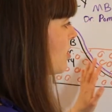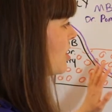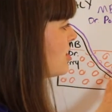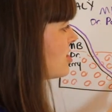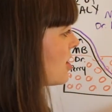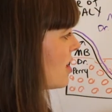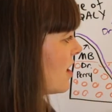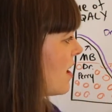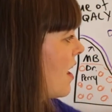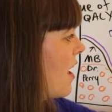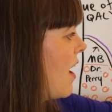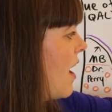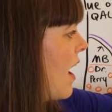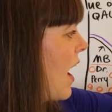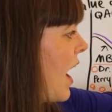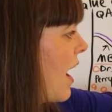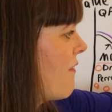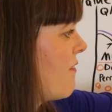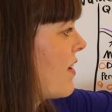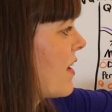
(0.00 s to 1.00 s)
region
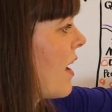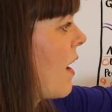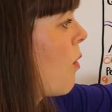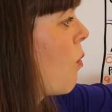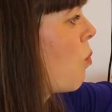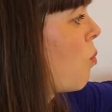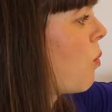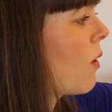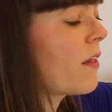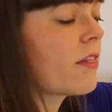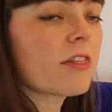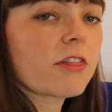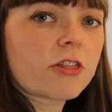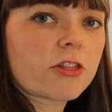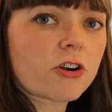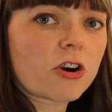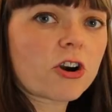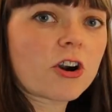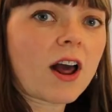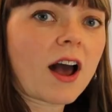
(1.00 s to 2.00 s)
having a one
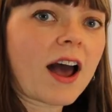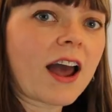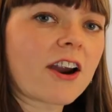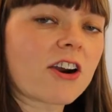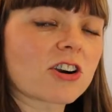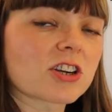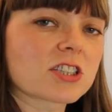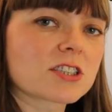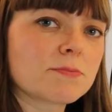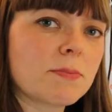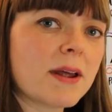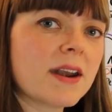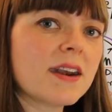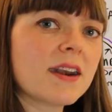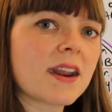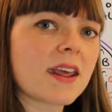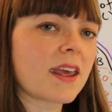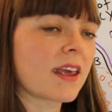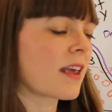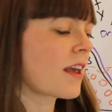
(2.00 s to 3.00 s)
third higher
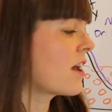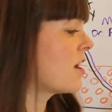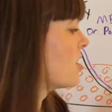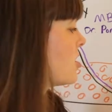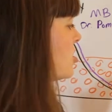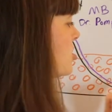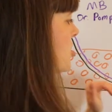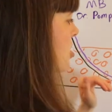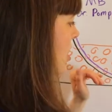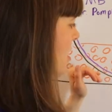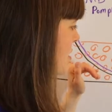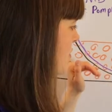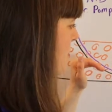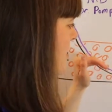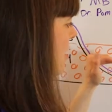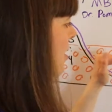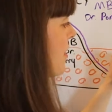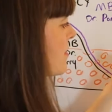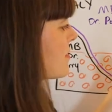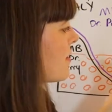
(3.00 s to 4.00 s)
spending just
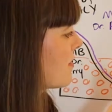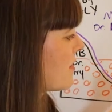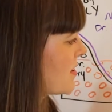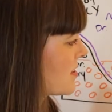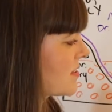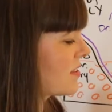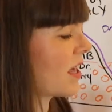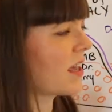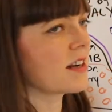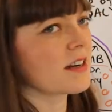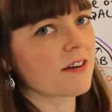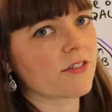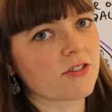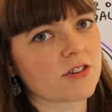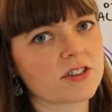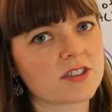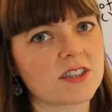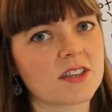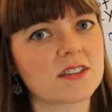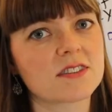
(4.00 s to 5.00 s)
because of the slight
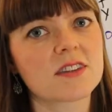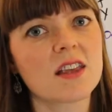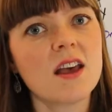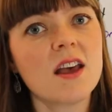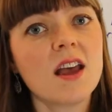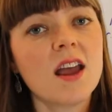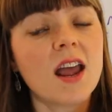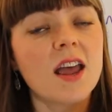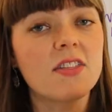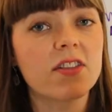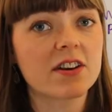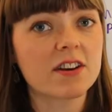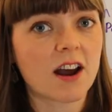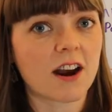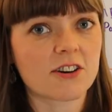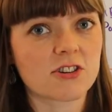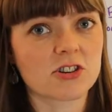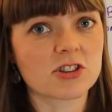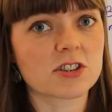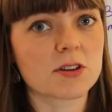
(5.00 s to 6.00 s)
differences in the
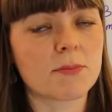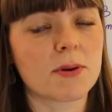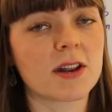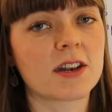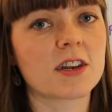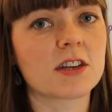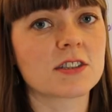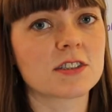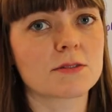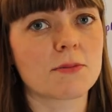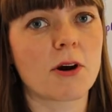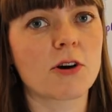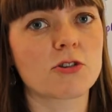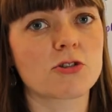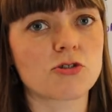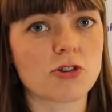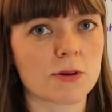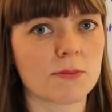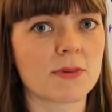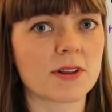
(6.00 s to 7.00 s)
doctor's opinions
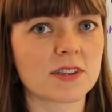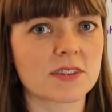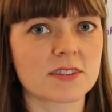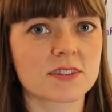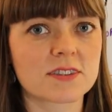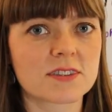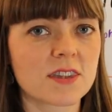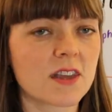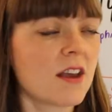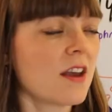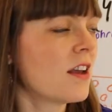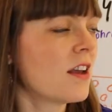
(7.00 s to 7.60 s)
about treatments.